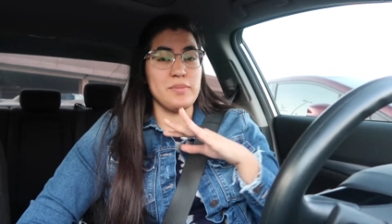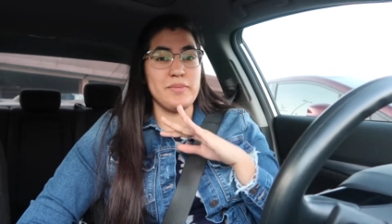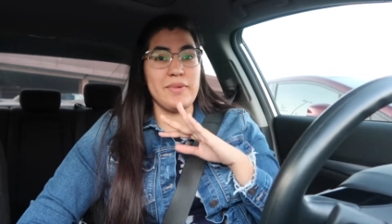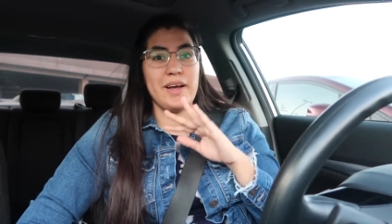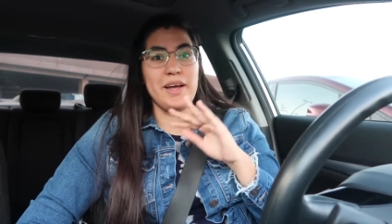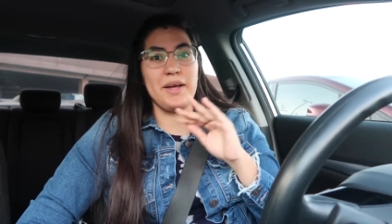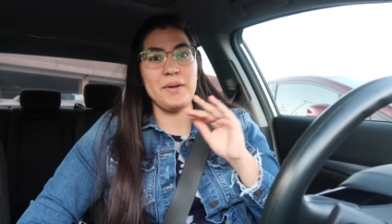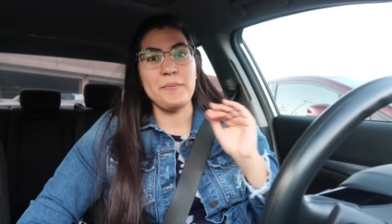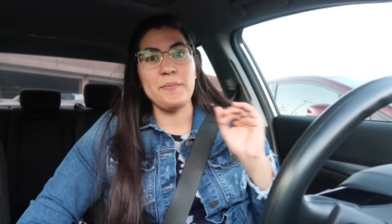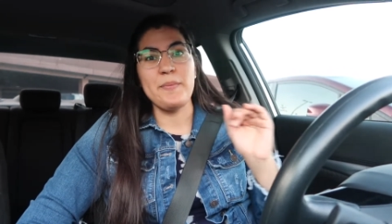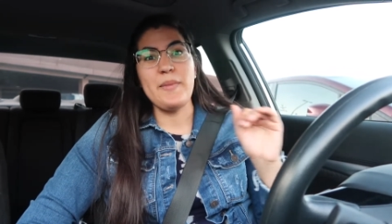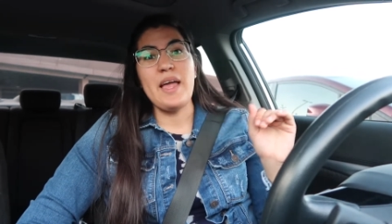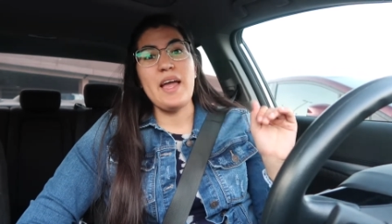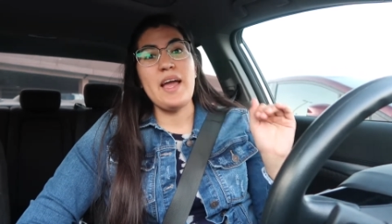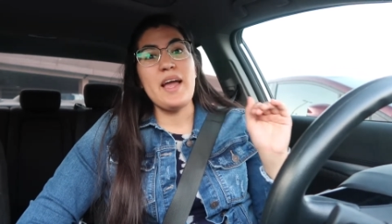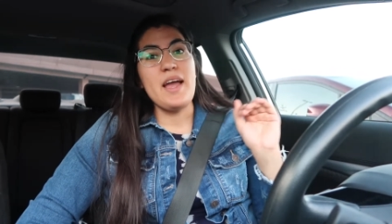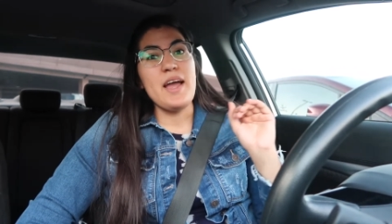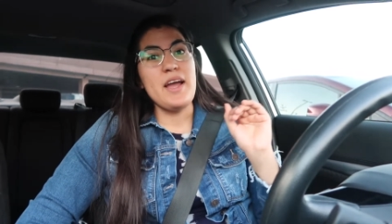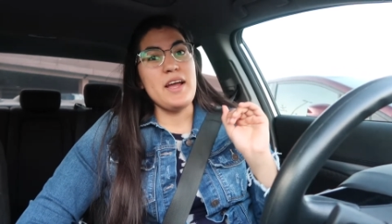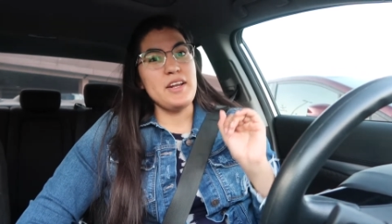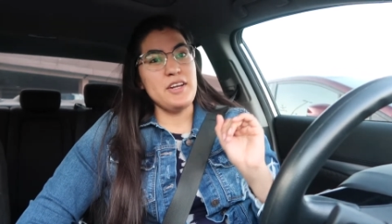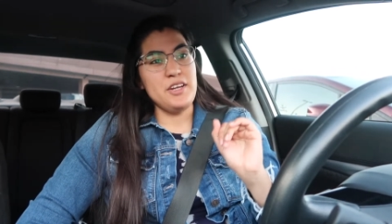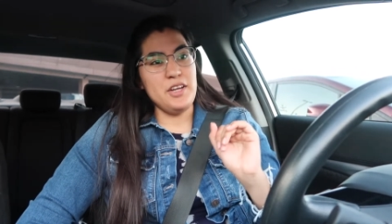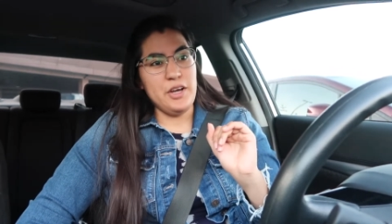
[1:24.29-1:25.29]
But
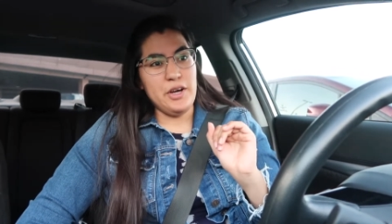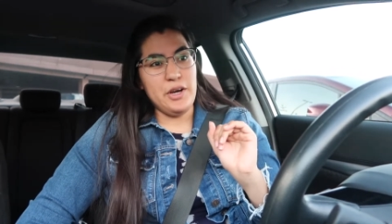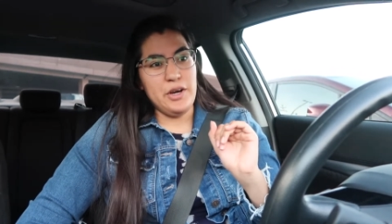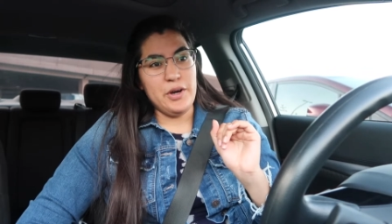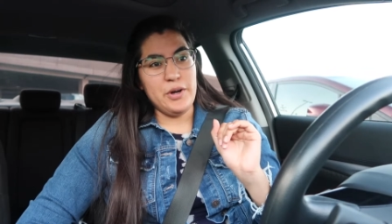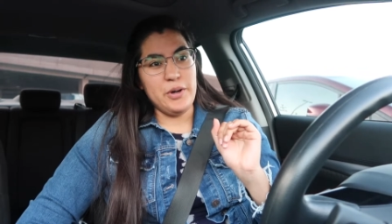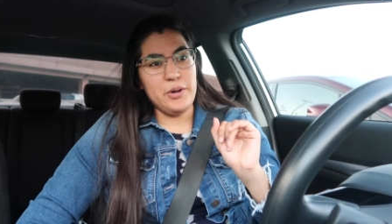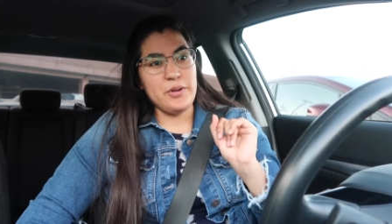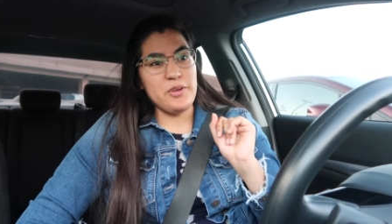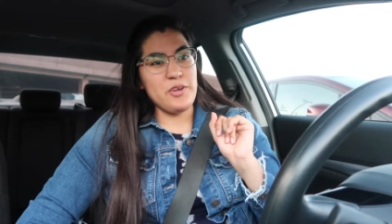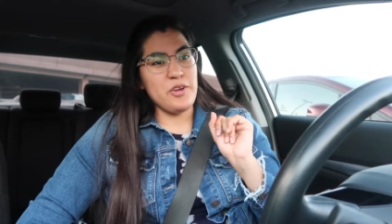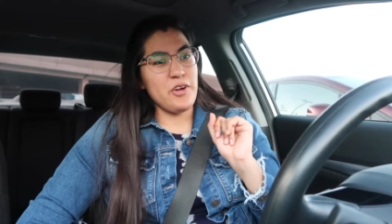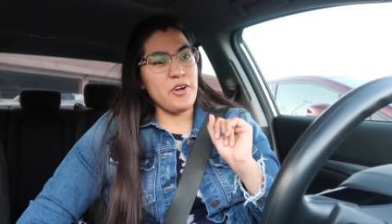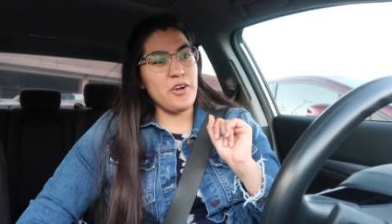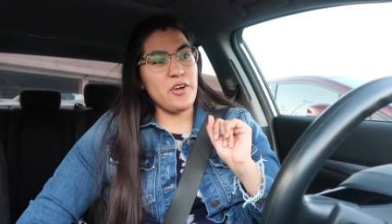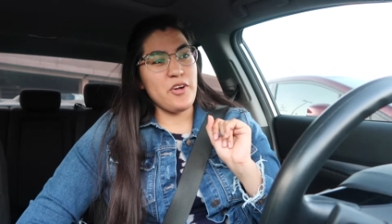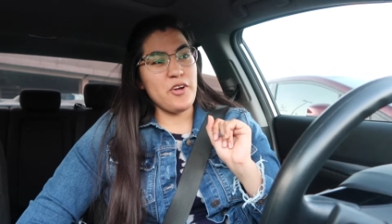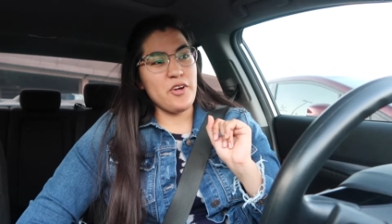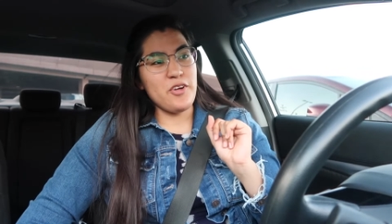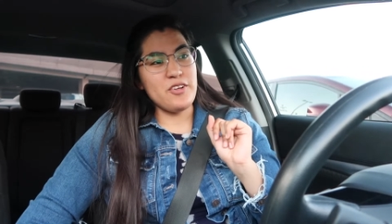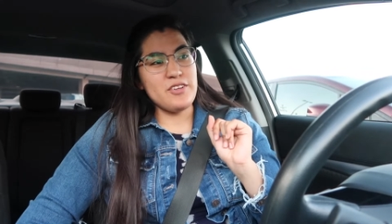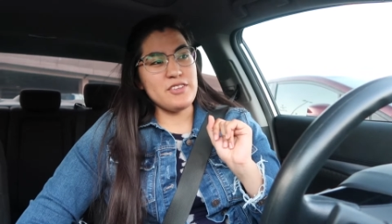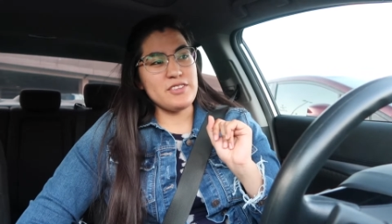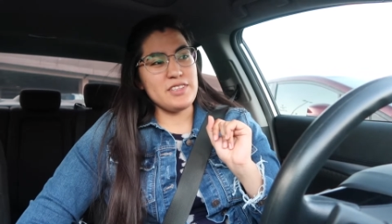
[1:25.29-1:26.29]
no, your
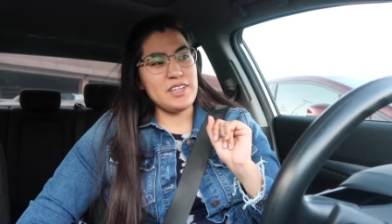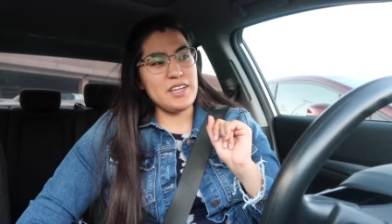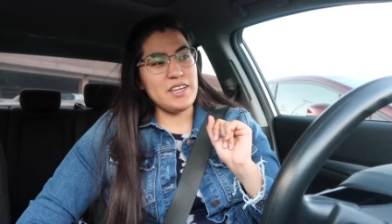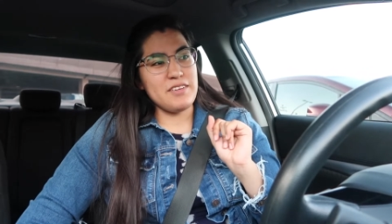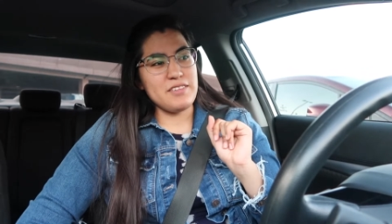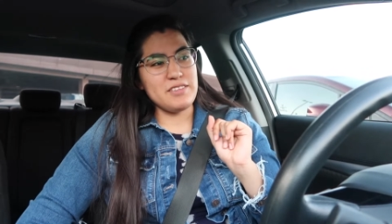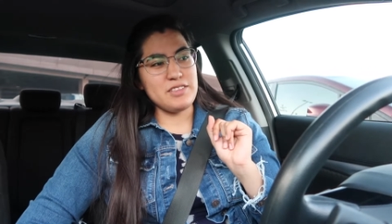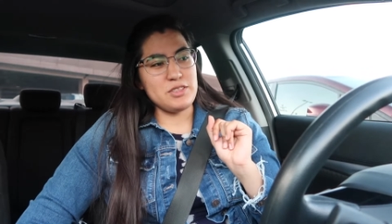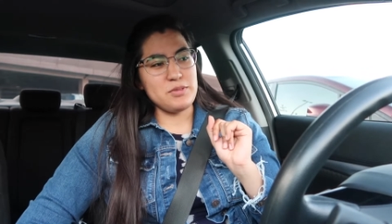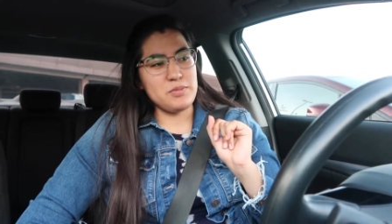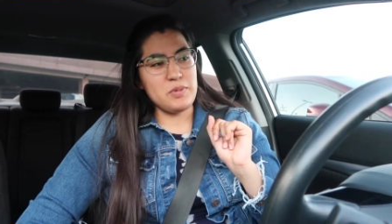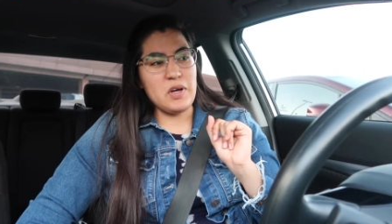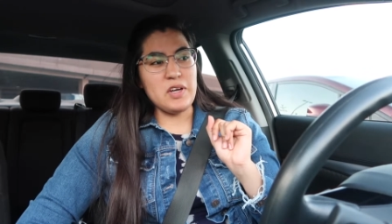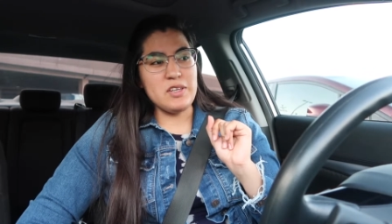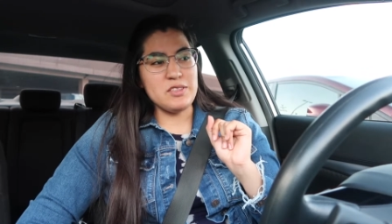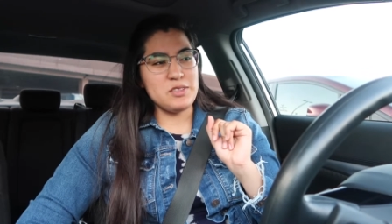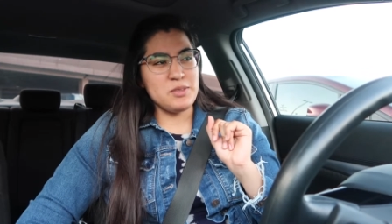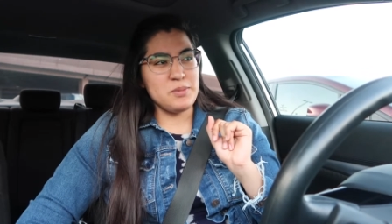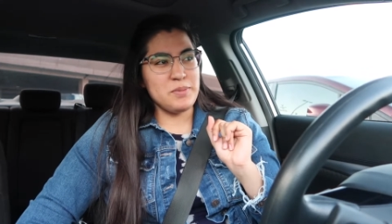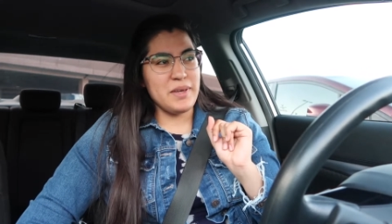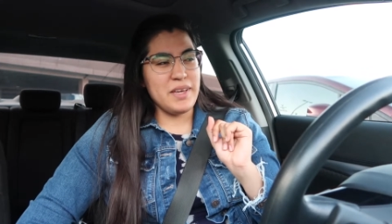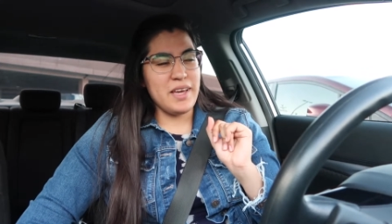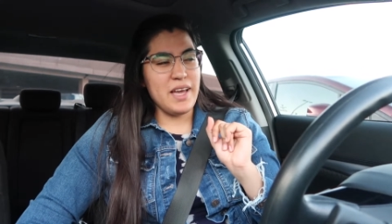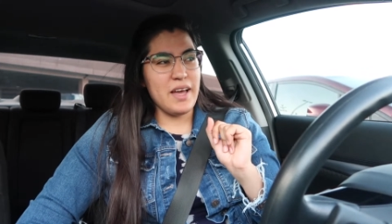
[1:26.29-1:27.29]
girl is not even supposed
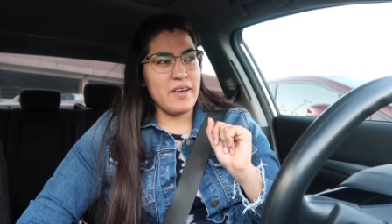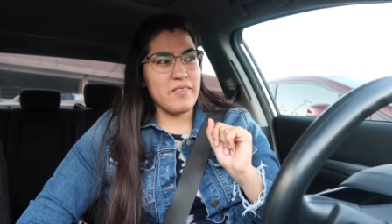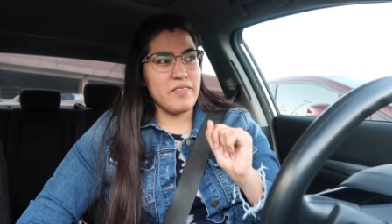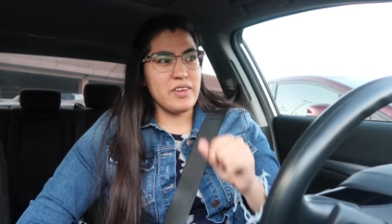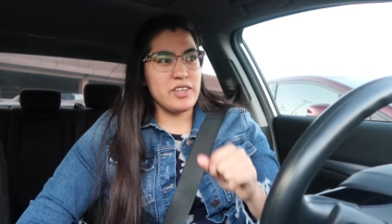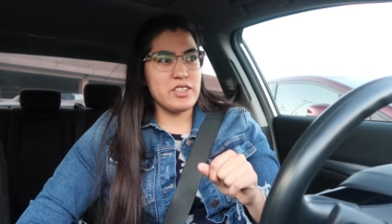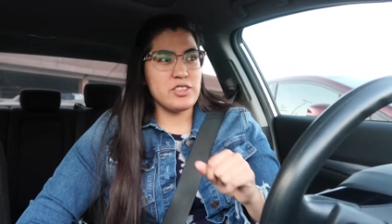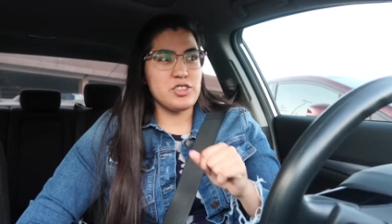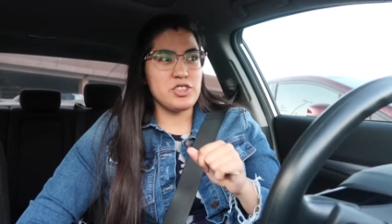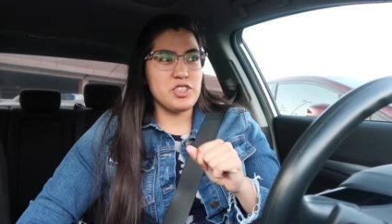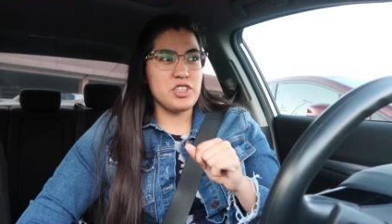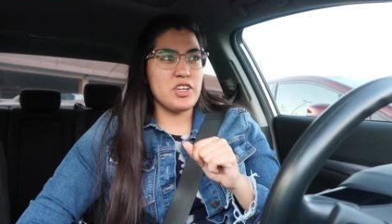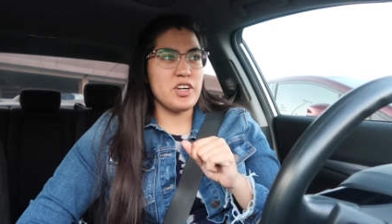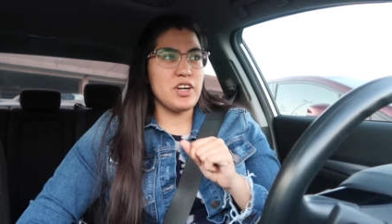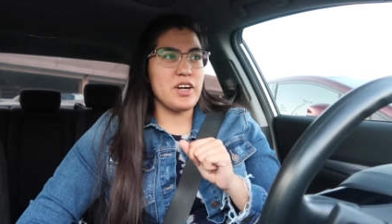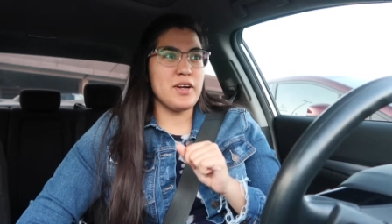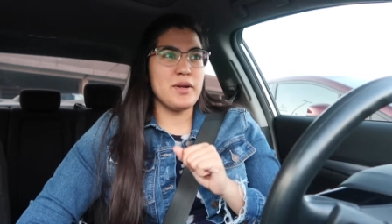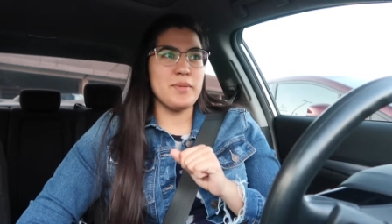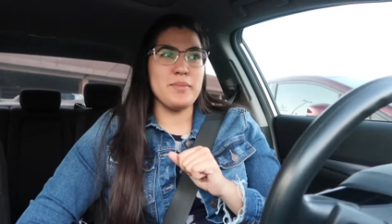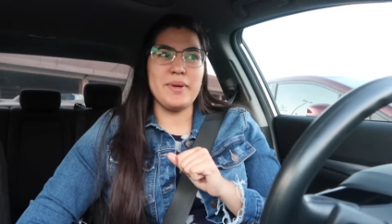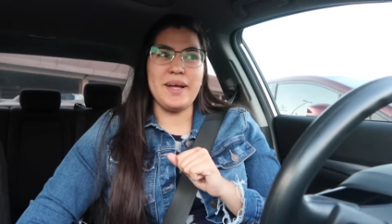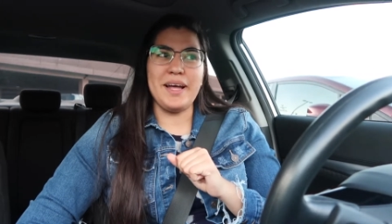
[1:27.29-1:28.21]
to be having sugar.